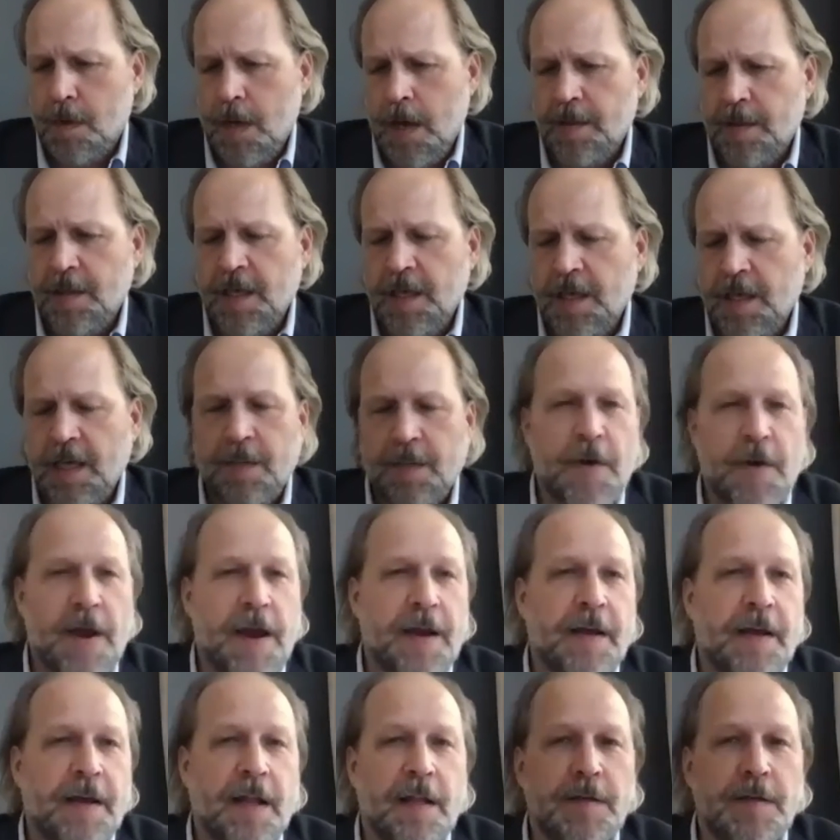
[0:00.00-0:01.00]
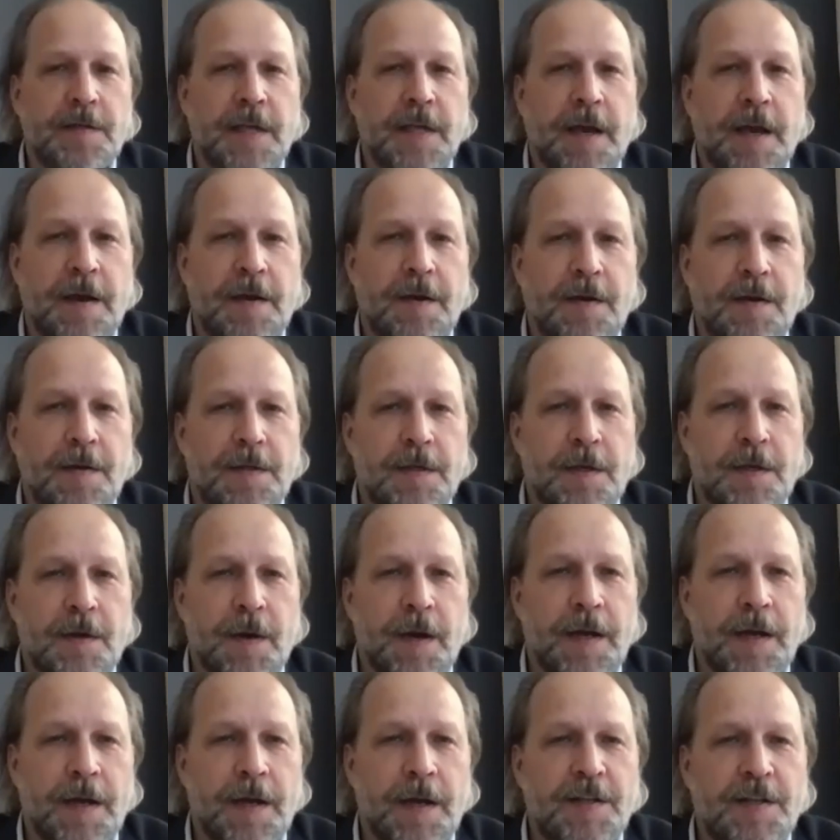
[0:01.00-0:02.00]
think the Brandy Alexander is a
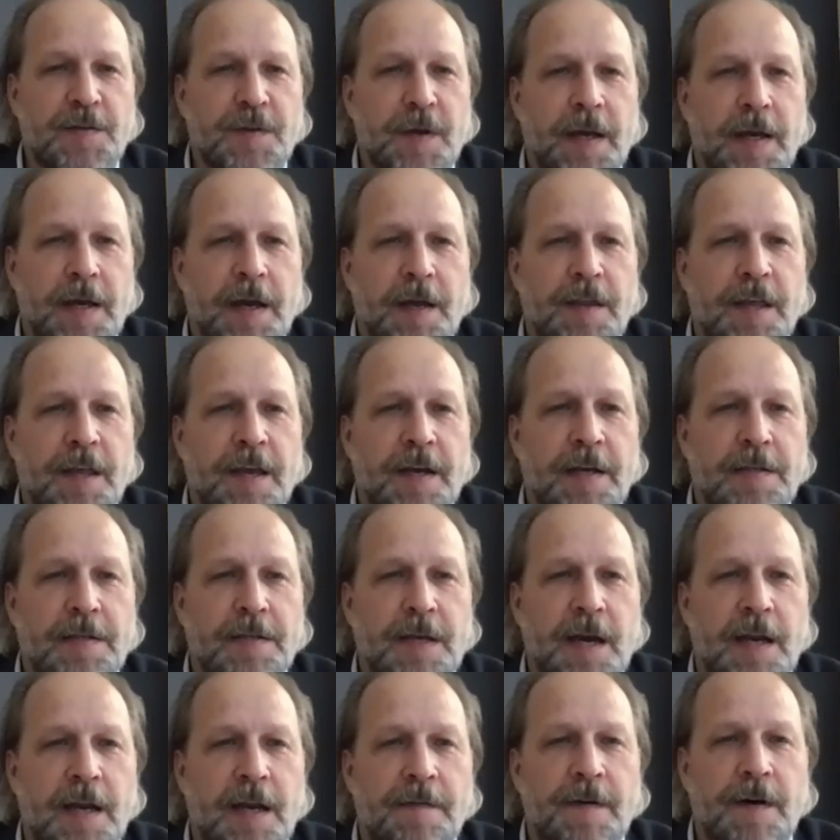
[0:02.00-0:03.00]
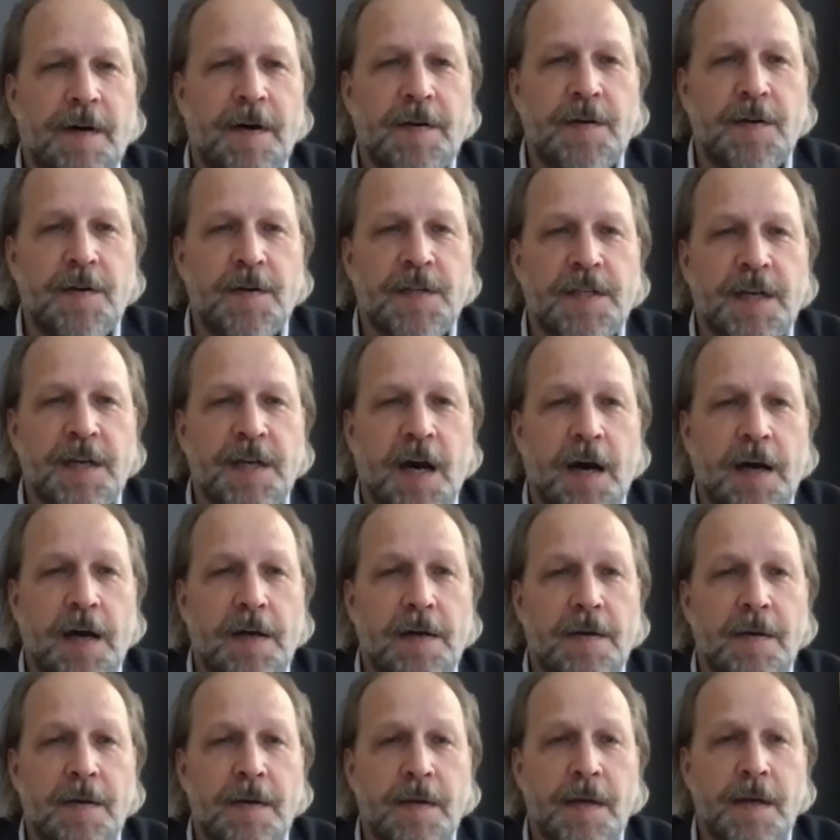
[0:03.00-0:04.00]
great drink. I think it's kind of
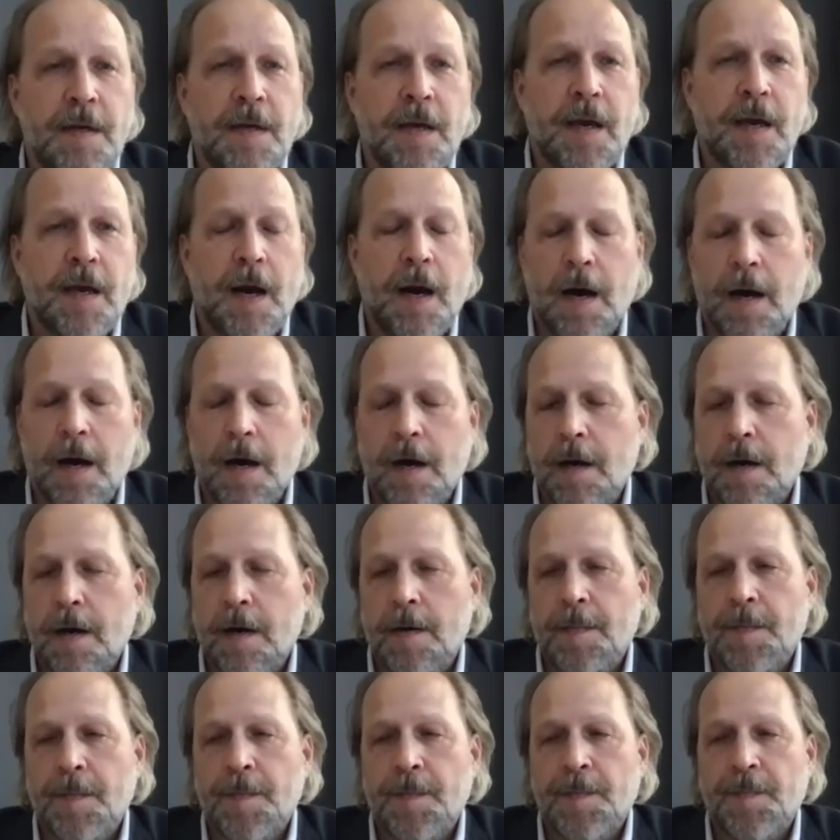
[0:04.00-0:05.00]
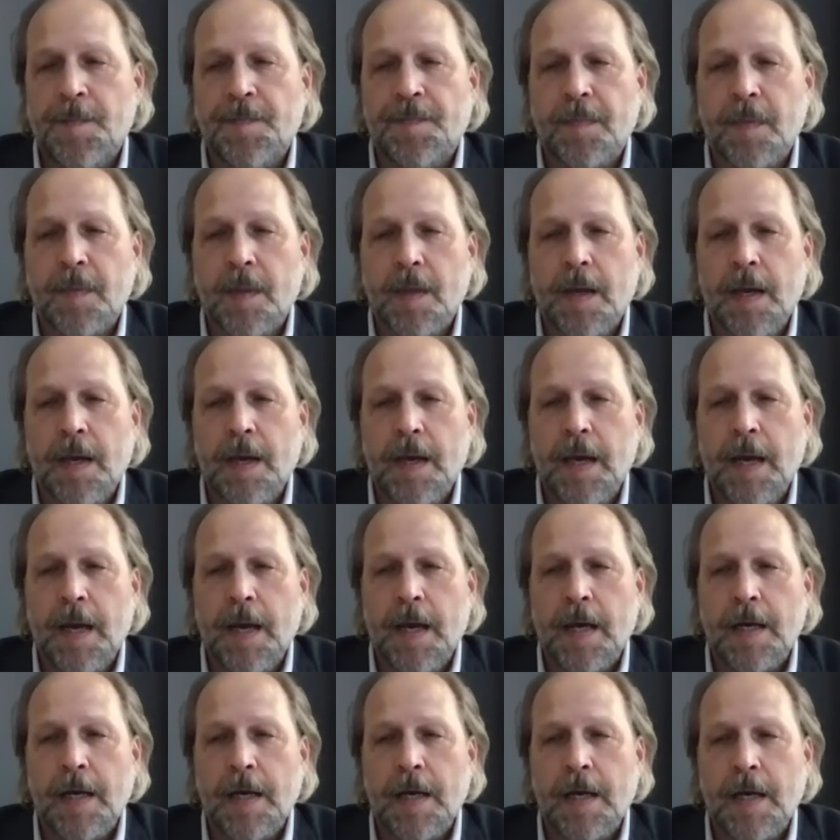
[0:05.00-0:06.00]
undersung, kind
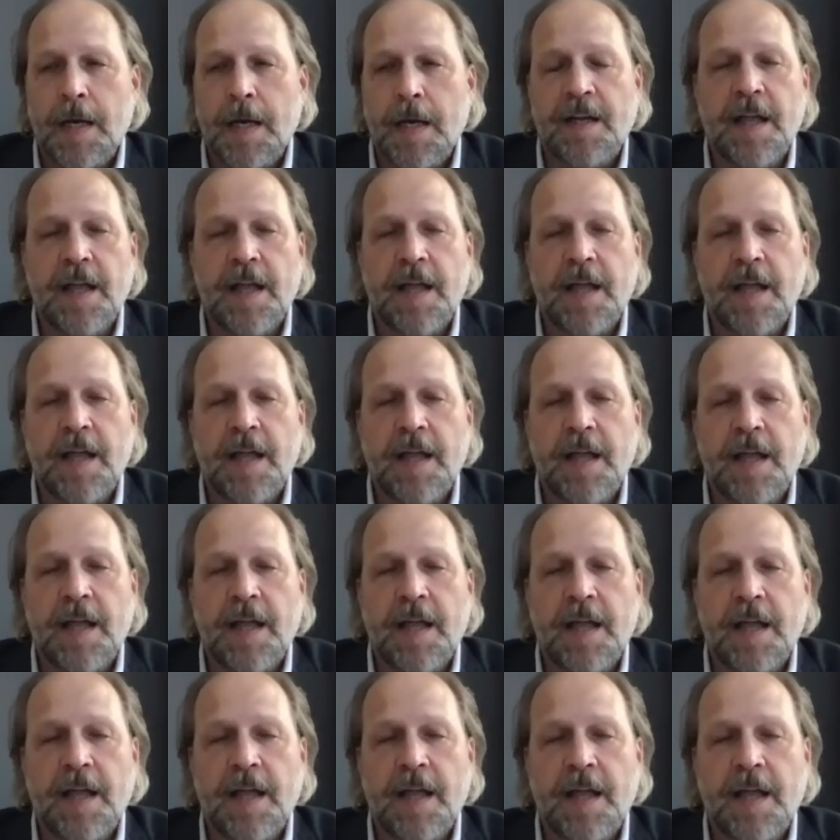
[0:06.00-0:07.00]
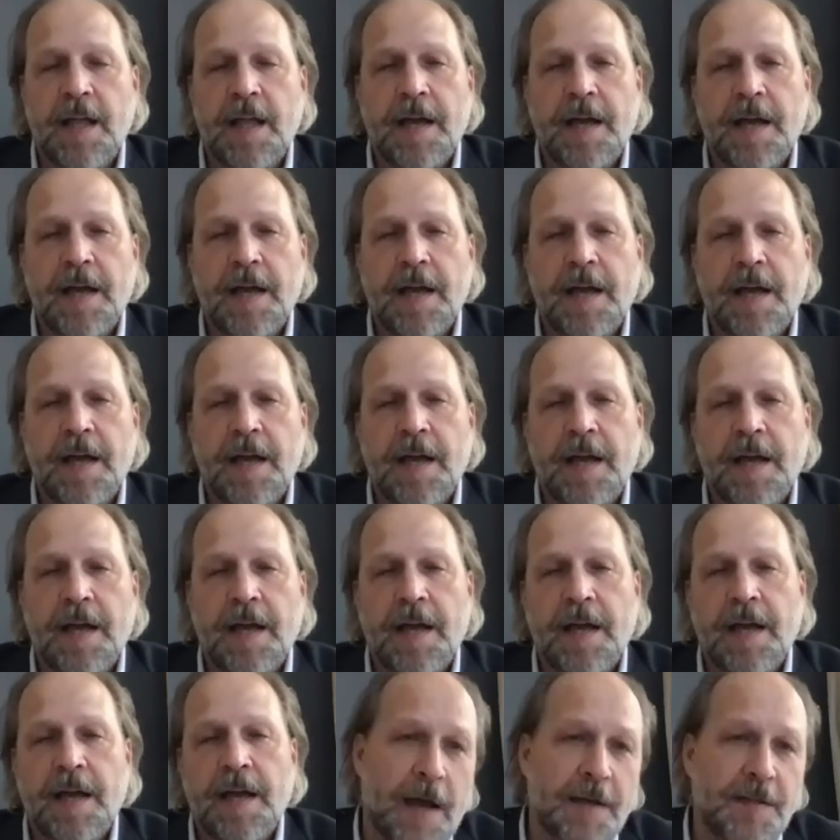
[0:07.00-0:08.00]
of neglected. A lot of
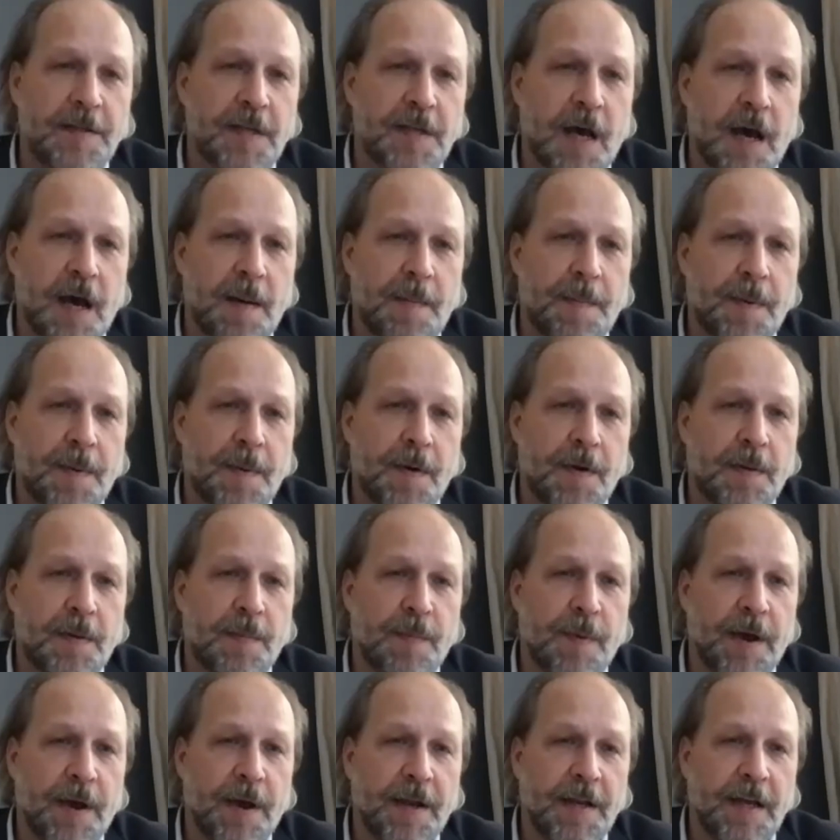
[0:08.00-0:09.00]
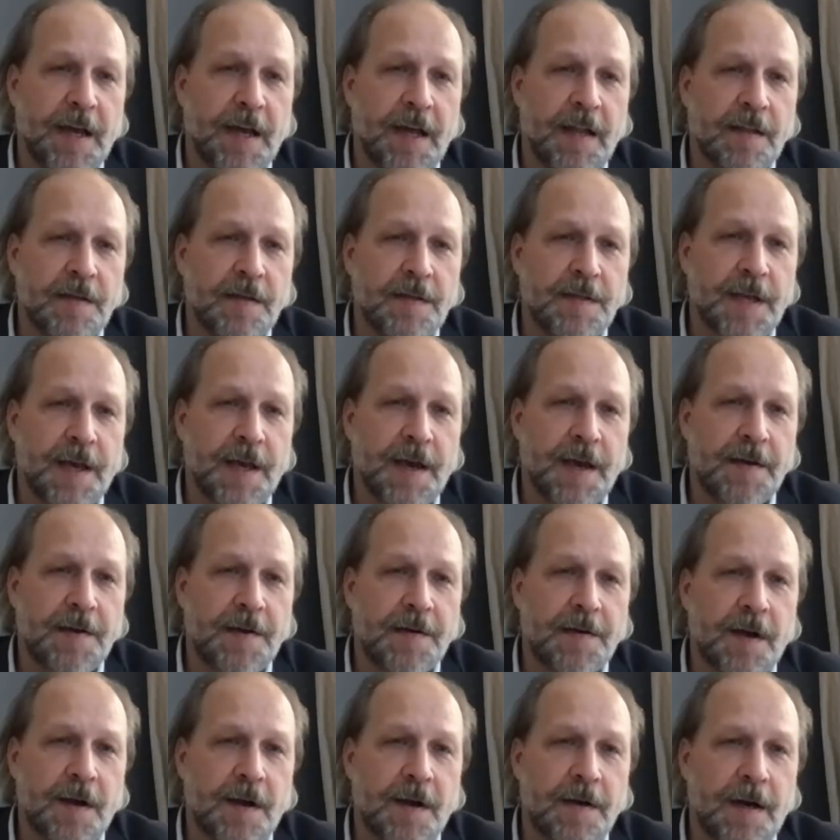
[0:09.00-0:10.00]
those drinks like the Grasshopper and the Brandy
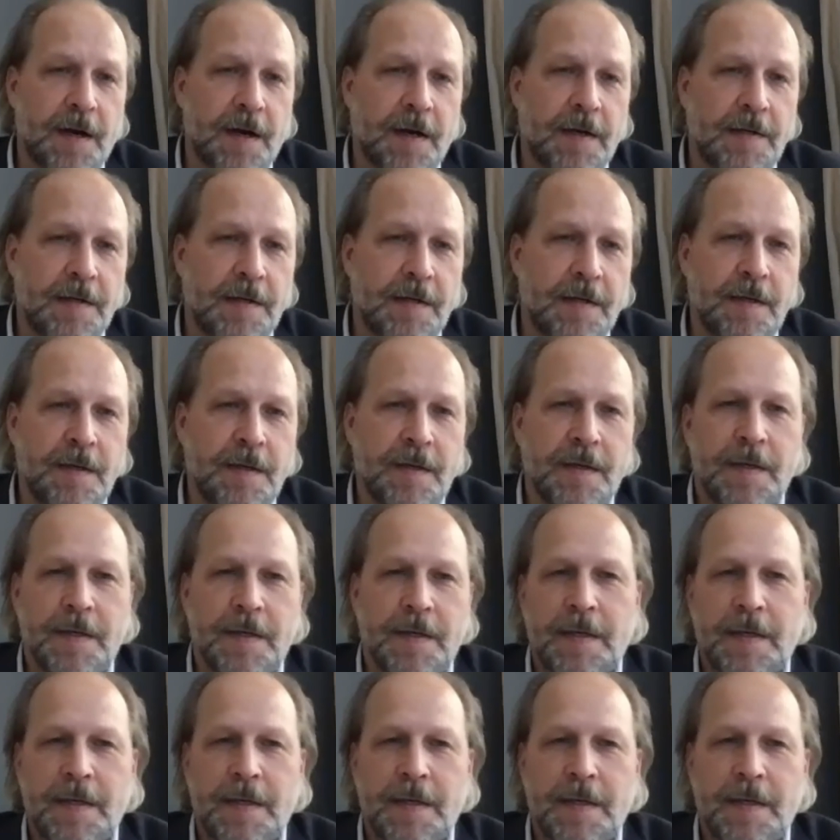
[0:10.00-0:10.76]
Alexander are not